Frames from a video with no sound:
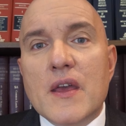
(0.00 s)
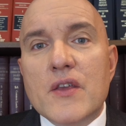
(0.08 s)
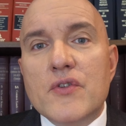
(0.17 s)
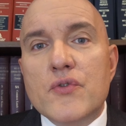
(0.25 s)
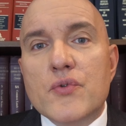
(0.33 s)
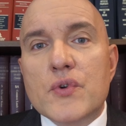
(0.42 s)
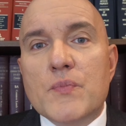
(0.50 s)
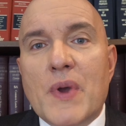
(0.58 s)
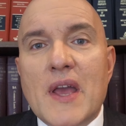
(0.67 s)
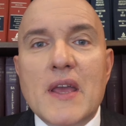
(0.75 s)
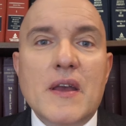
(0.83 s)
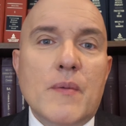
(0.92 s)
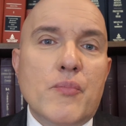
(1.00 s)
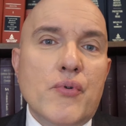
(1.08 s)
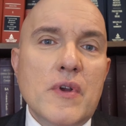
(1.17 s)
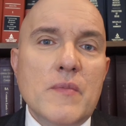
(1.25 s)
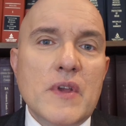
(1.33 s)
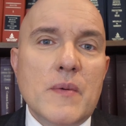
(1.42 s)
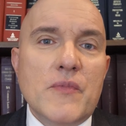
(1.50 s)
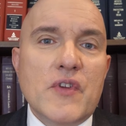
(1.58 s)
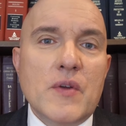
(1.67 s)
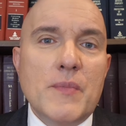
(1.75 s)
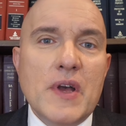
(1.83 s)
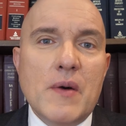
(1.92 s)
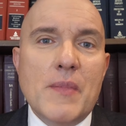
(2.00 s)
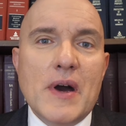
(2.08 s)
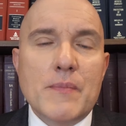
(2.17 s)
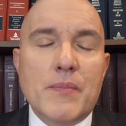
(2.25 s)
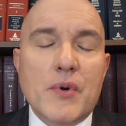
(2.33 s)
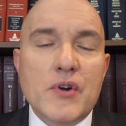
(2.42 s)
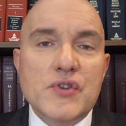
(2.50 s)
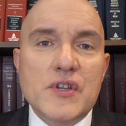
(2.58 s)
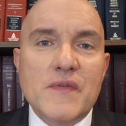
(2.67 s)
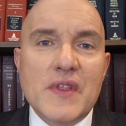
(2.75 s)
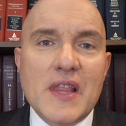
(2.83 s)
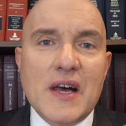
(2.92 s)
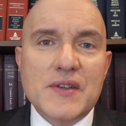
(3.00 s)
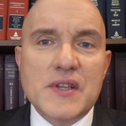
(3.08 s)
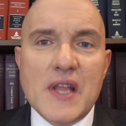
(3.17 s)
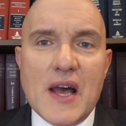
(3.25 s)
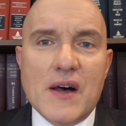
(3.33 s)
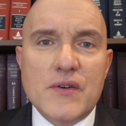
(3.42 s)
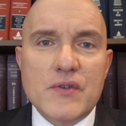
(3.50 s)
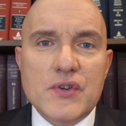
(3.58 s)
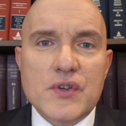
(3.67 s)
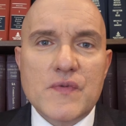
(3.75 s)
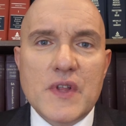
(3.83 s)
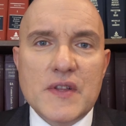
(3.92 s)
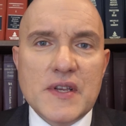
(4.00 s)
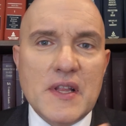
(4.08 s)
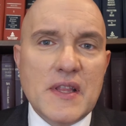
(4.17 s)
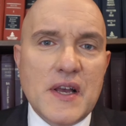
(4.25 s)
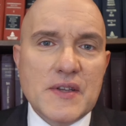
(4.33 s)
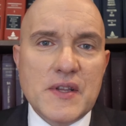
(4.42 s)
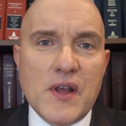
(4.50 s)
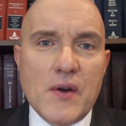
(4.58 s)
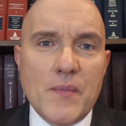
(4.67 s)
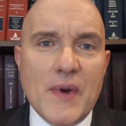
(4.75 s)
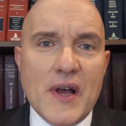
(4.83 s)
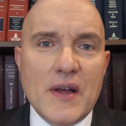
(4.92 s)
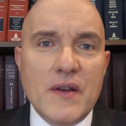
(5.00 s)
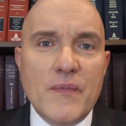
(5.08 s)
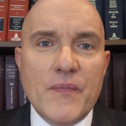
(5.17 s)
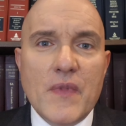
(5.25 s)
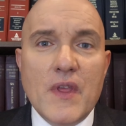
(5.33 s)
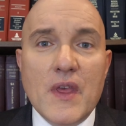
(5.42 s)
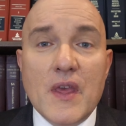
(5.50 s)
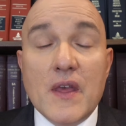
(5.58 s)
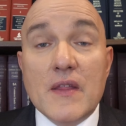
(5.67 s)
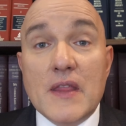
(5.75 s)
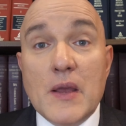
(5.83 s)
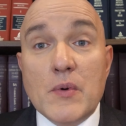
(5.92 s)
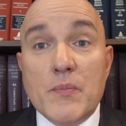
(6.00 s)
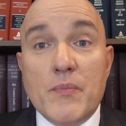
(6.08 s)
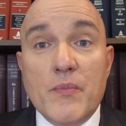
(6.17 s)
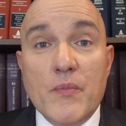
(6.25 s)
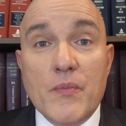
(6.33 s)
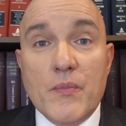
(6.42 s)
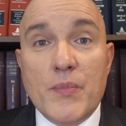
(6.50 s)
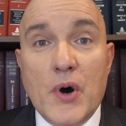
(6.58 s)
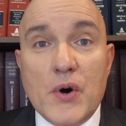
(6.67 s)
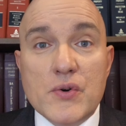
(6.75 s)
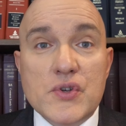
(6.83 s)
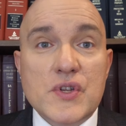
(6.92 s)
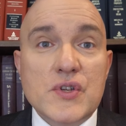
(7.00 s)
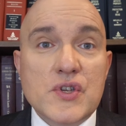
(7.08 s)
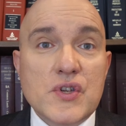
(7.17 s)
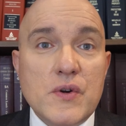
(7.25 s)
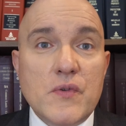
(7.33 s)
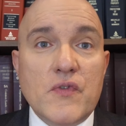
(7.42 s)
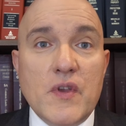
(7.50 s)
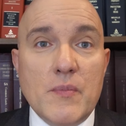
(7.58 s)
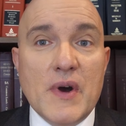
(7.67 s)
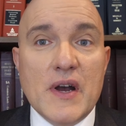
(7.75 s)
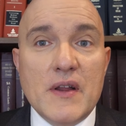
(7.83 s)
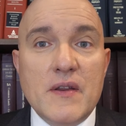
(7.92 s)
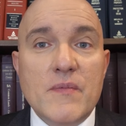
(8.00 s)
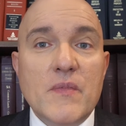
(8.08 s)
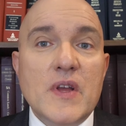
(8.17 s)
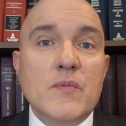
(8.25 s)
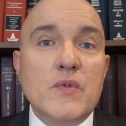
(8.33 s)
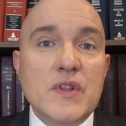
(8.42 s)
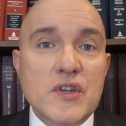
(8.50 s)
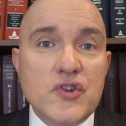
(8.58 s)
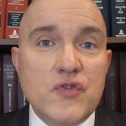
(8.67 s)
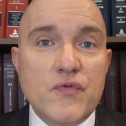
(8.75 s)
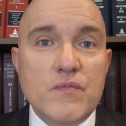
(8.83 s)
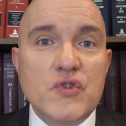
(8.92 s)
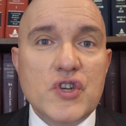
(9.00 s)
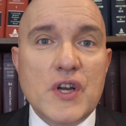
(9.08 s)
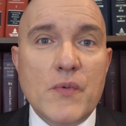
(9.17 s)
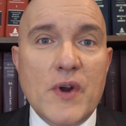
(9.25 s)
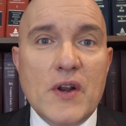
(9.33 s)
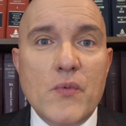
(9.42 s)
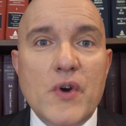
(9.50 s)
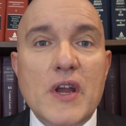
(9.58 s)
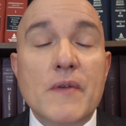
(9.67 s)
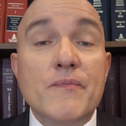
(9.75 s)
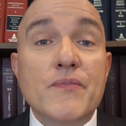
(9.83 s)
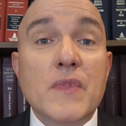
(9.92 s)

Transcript: you would pay a premium to the bail bond person of $1,000 for that $10,000 bond. They would post a surety bond and release you from jail right away.